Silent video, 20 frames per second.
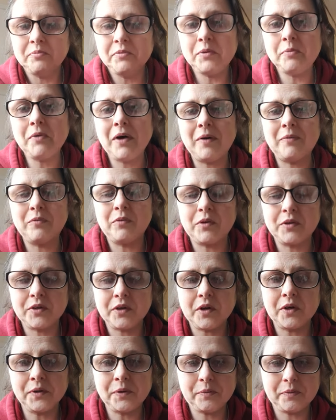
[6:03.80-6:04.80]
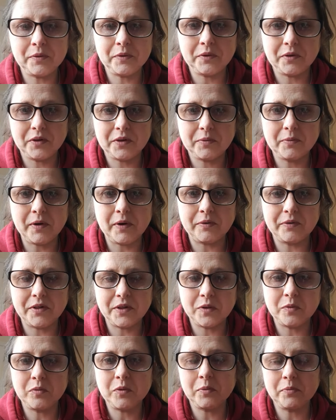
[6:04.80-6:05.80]
Your mum was interviewed about
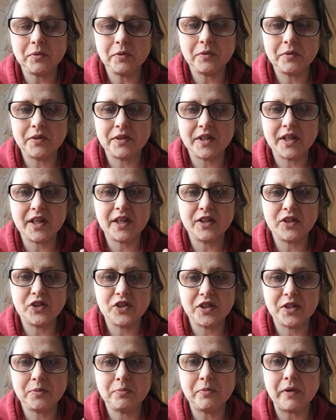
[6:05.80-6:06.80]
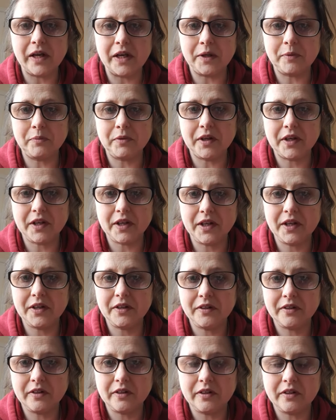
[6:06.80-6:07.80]
this woman saying she's Madam
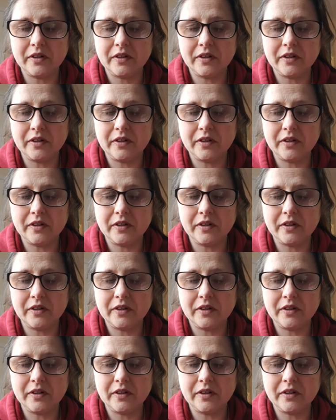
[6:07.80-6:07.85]
McCain.